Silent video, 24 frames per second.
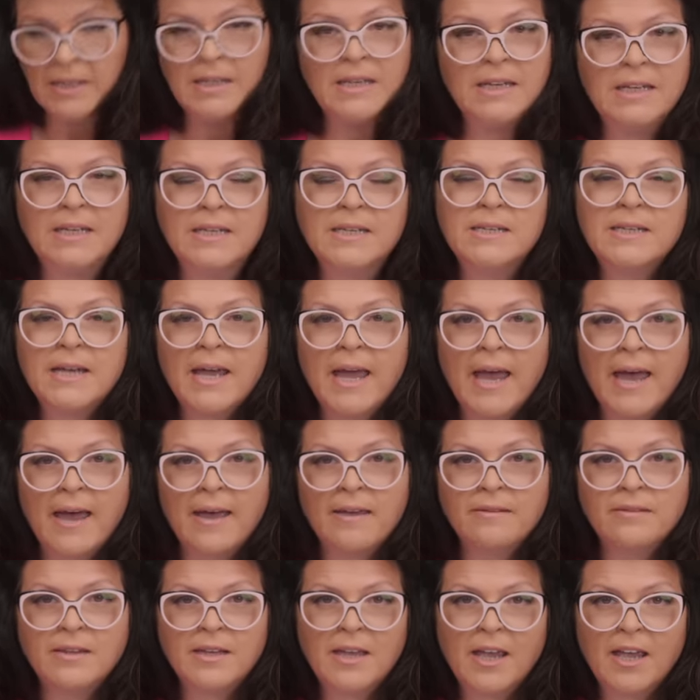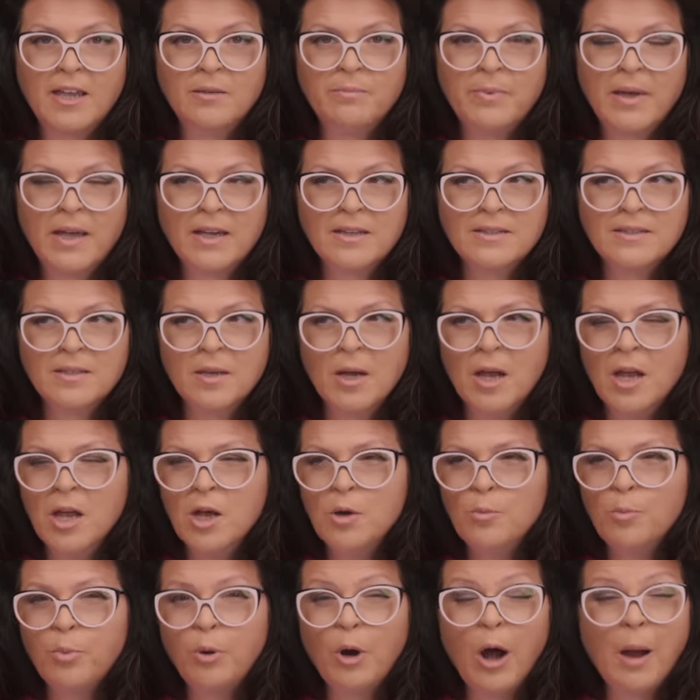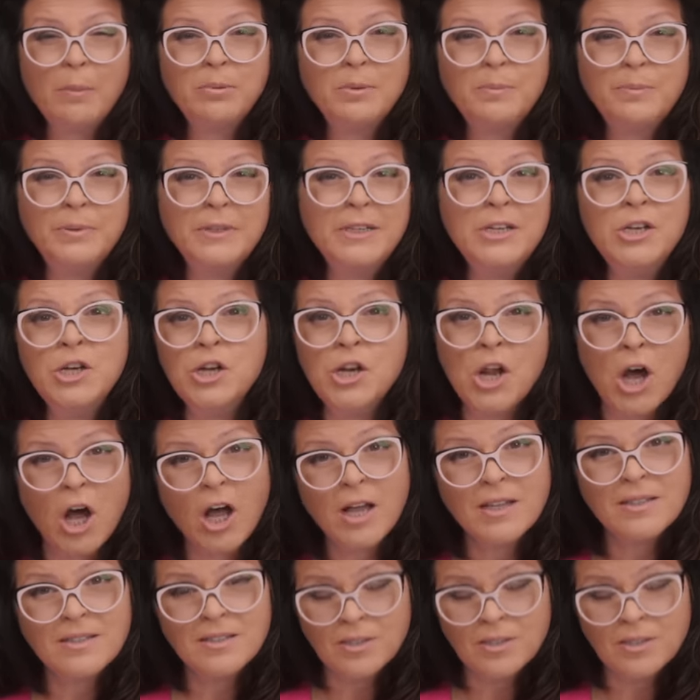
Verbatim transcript: need to add the apex? Probably not